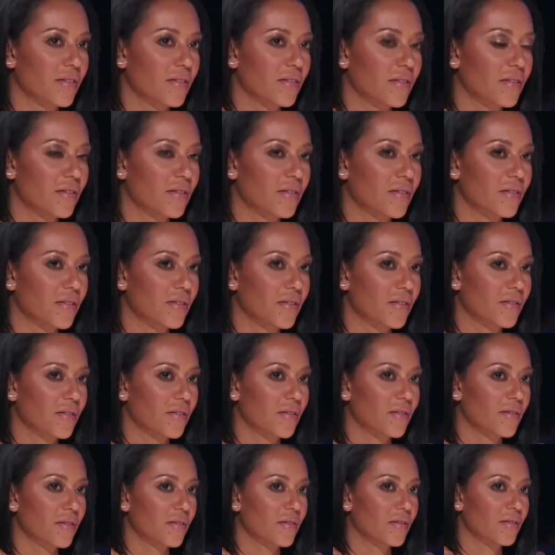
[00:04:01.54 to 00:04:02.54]
There's more to
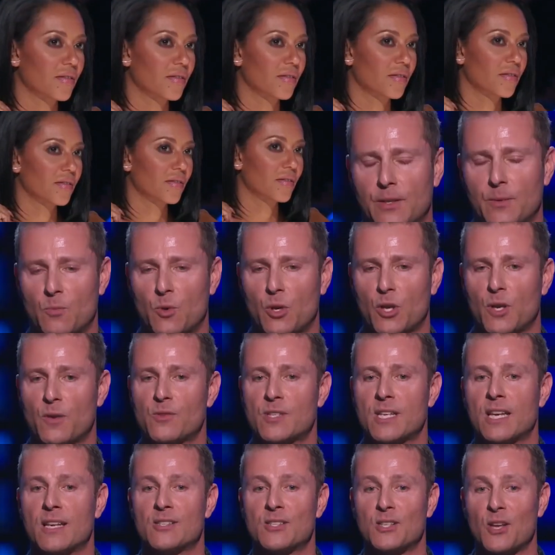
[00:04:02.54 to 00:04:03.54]
me than, than what
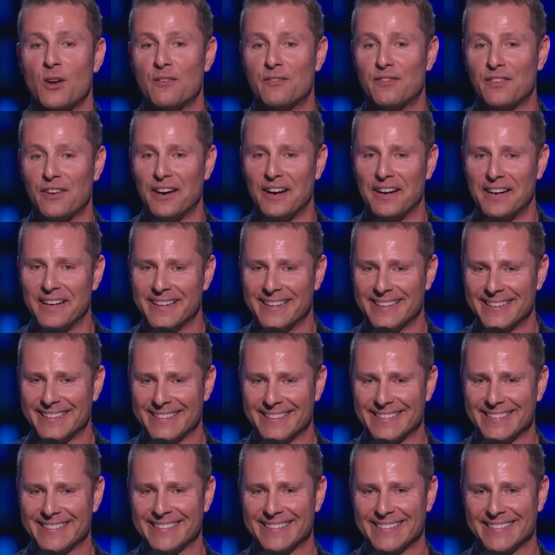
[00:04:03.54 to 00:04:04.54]
you've seen so far.
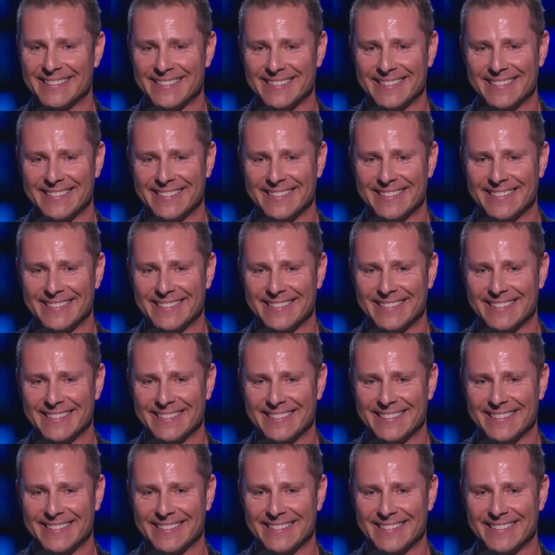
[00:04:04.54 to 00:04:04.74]
Right.